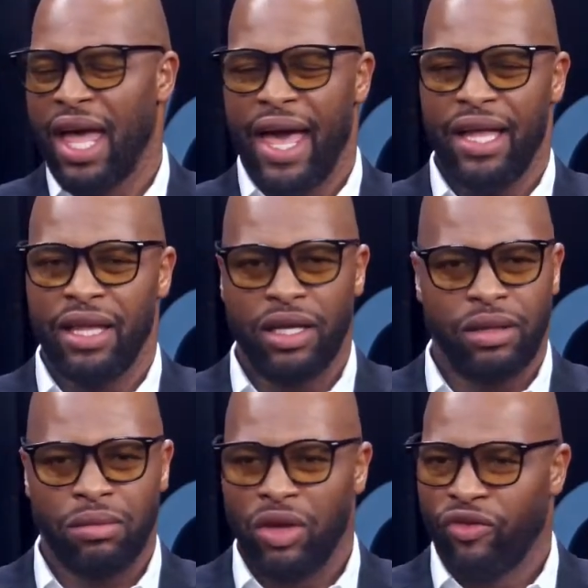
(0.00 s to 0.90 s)
And
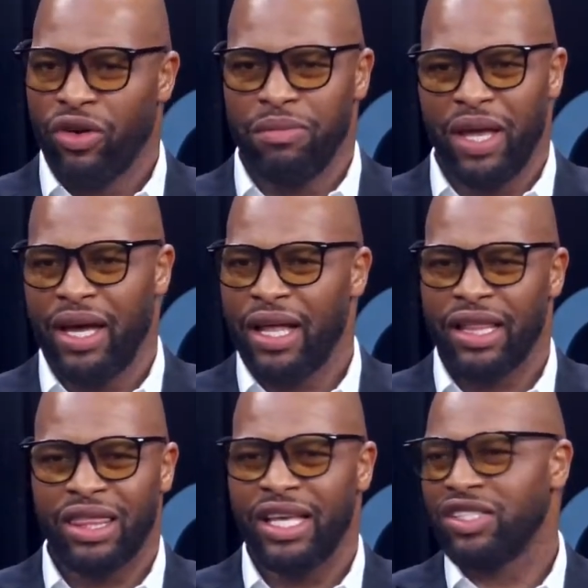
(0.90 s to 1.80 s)
then from there,
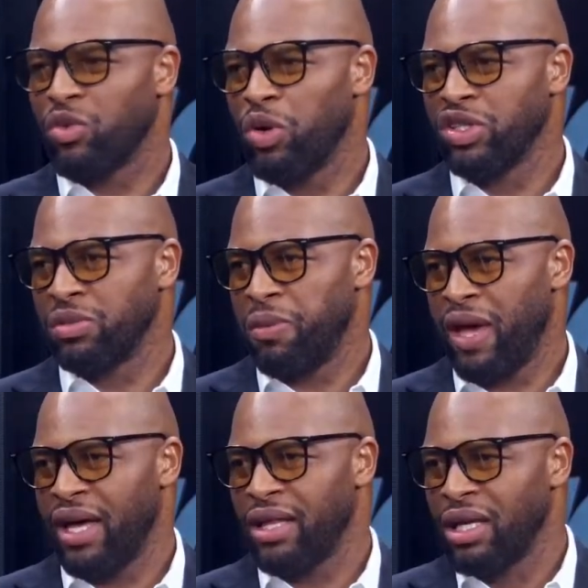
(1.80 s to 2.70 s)
things will
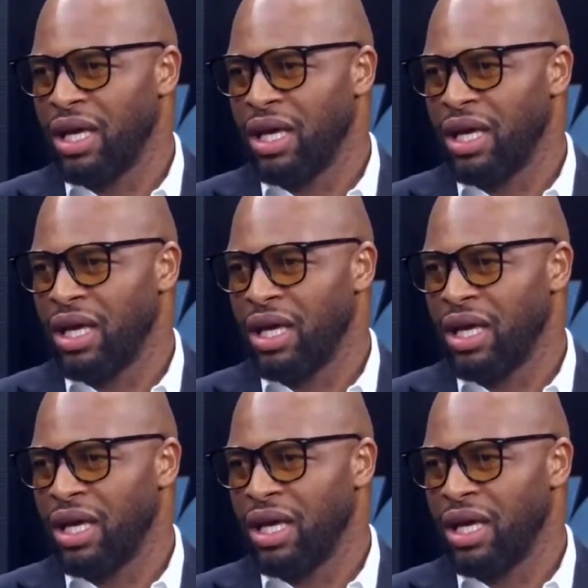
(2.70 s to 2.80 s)
span